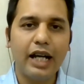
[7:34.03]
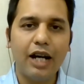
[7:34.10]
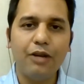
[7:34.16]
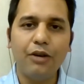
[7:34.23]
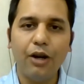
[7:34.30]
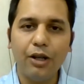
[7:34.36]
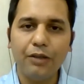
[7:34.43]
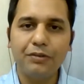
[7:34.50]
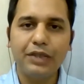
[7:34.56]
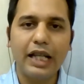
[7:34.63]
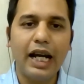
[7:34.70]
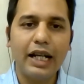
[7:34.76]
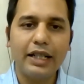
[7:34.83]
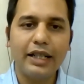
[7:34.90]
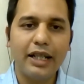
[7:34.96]
how all of
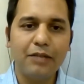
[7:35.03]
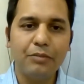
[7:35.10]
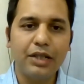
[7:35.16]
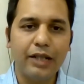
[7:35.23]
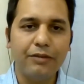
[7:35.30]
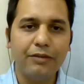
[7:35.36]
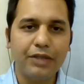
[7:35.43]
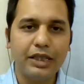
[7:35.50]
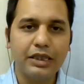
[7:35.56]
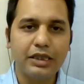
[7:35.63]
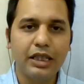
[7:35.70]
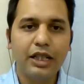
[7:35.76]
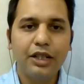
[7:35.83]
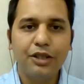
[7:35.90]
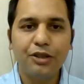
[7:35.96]
that can be leveraged
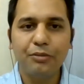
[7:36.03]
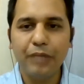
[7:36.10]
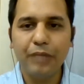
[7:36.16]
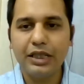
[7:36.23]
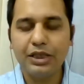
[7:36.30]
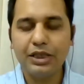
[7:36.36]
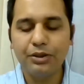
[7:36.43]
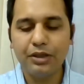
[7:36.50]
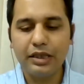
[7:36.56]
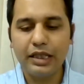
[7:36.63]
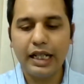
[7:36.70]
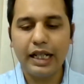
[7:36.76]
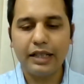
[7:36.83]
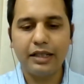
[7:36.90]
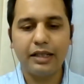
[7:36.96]
to make sure
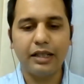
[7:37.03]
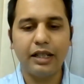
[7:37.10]
that